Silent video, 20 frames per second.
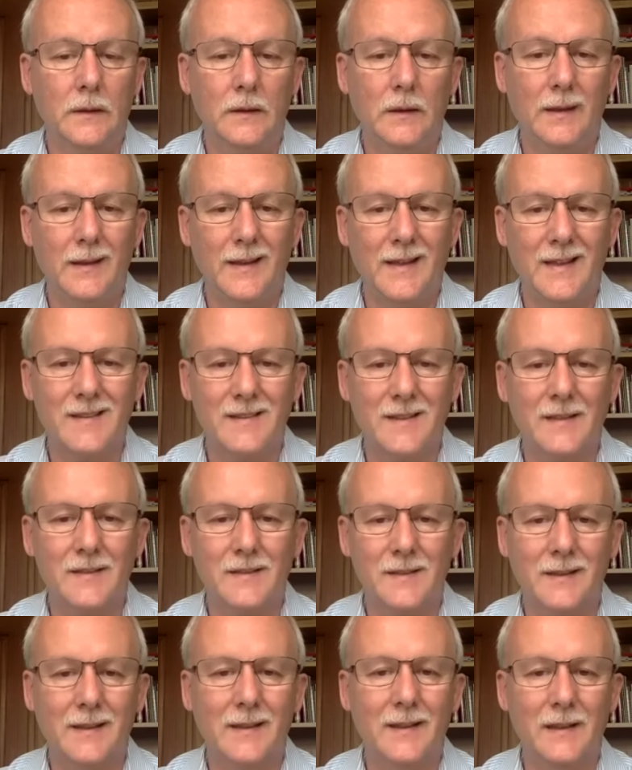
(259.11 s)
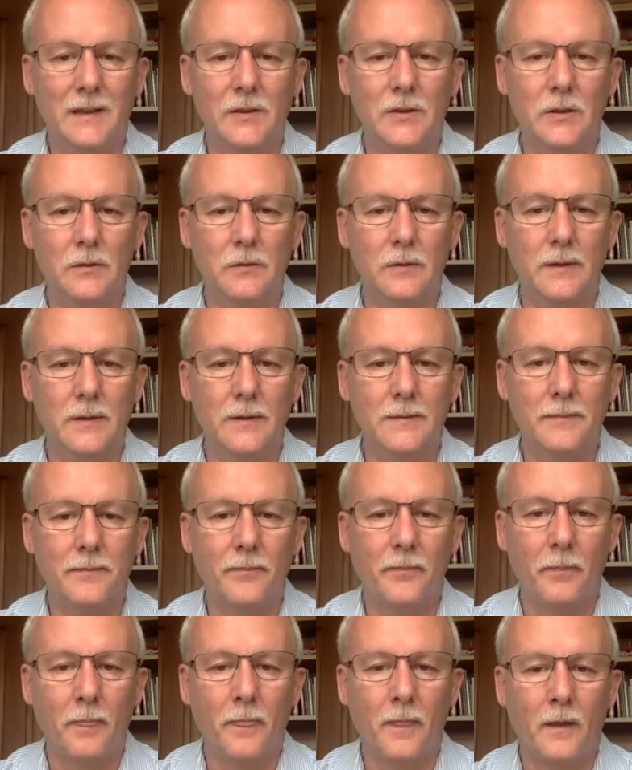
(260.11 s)
And that's, that's the key to it
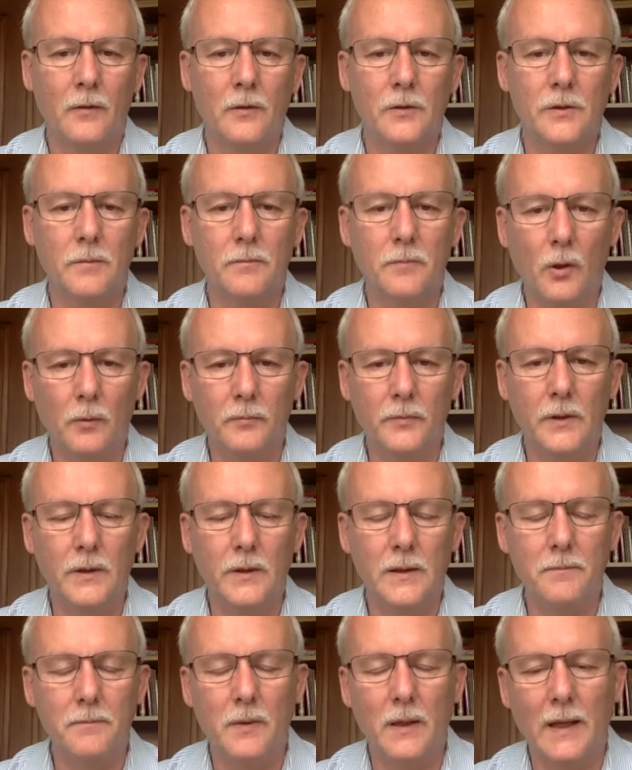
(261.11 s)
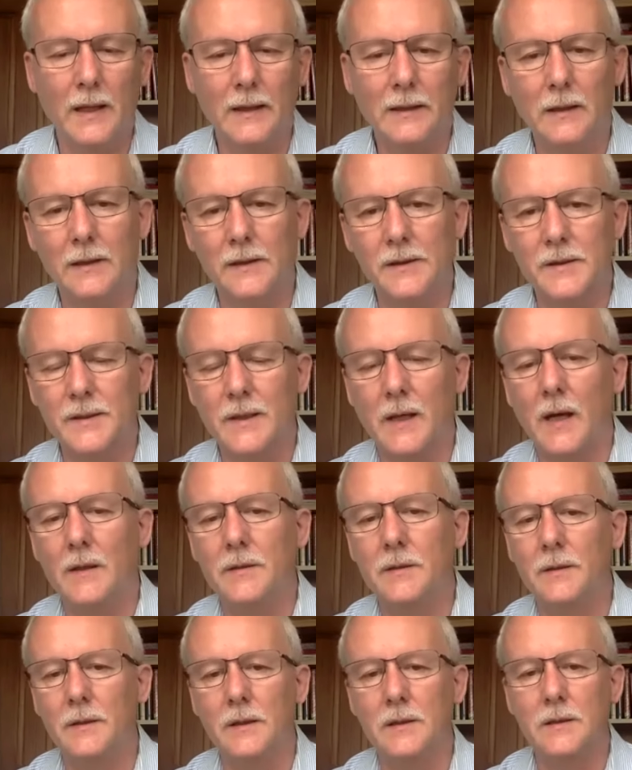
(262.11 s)
because the, the, molecular
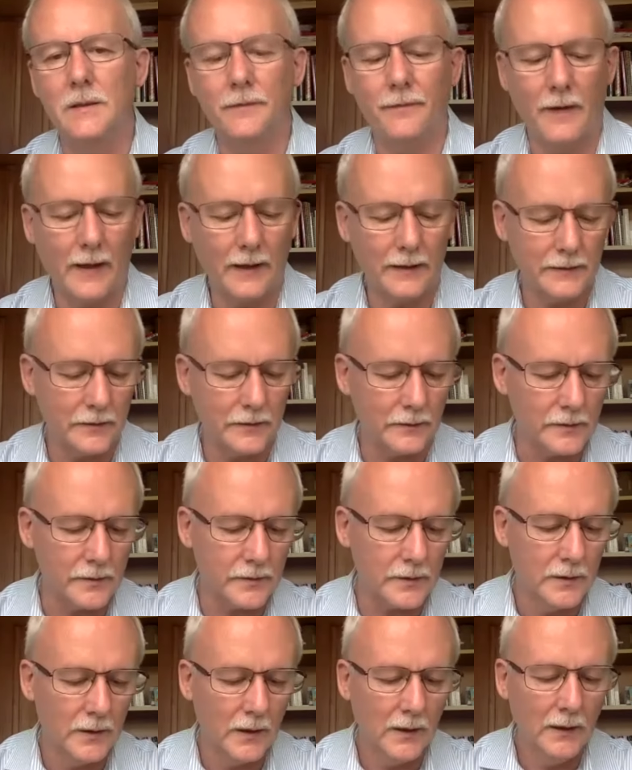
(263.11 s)
size of these surfactants